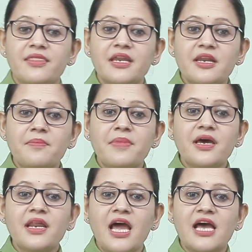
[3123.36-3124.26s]
The
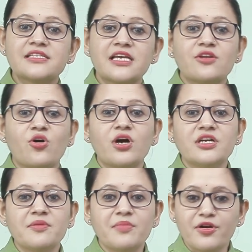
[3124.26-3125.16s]
number has an
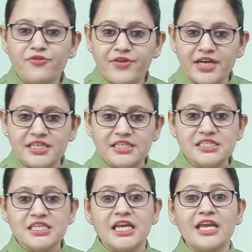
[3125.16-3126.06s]
odd number of
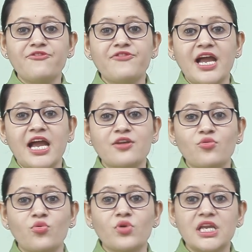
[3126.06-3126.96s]
factors if and
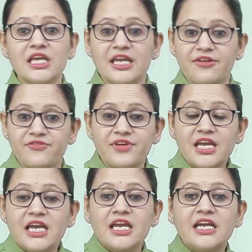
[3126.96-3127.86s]
only if
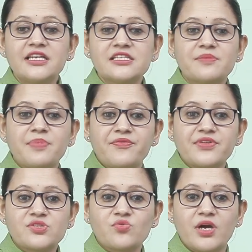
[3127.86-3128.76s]
it is the
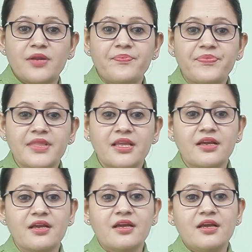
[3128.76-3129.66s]
perfect square.
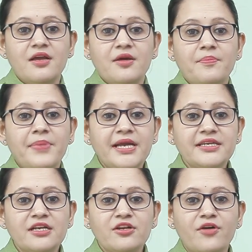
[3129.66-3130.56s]

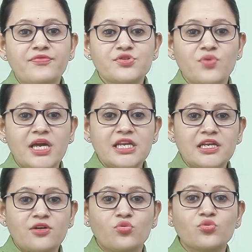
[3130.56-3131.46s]
Pattern of square
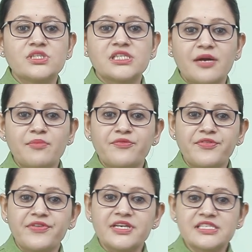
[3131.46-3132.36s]
includes sum of
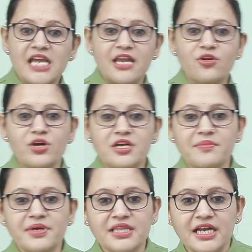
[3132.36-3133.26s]
the first n odd
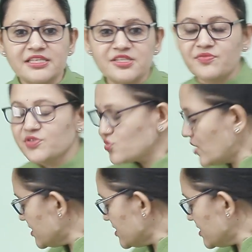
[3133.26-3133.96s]
number, that is equals to